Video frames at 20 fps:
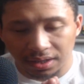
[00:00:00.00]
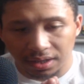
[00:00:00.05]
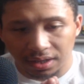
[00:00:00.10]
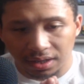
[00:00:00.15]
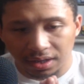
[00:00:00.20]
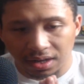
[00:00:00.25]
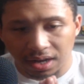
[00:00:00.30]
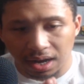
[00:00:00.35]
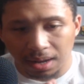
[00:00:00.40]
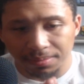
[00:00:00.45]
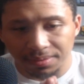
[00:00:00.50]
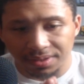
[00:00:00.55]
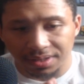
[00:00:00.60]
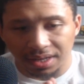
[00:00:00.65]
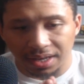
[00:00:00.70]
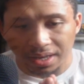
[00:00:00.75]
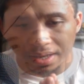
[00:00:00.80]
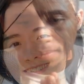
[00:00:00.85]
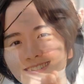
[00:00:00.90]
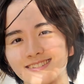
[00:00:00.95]
comes to
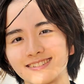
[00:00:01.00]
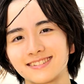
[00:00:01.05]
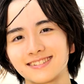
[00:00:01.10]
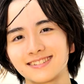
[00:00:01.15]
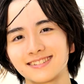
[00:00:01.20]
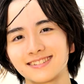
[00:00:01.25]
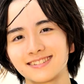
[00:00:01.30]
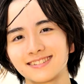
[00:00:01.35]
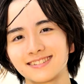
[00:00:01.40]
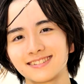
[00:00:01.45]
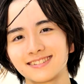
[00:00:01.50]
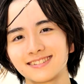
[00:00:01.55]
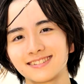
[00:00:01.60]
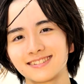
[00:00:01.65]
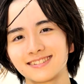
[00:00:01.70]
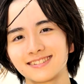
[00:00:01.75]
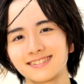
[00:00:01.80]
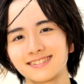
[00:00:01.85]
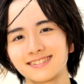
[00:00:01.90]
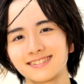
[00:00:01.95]
him the
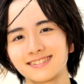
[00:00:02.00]
minute